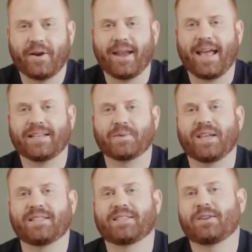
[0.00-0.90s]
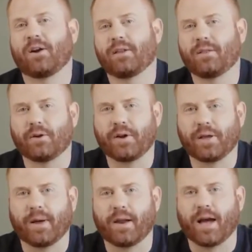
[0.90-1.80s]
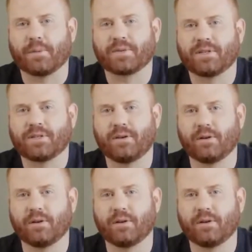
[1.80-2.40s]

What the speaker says: right, as we get started learning about options,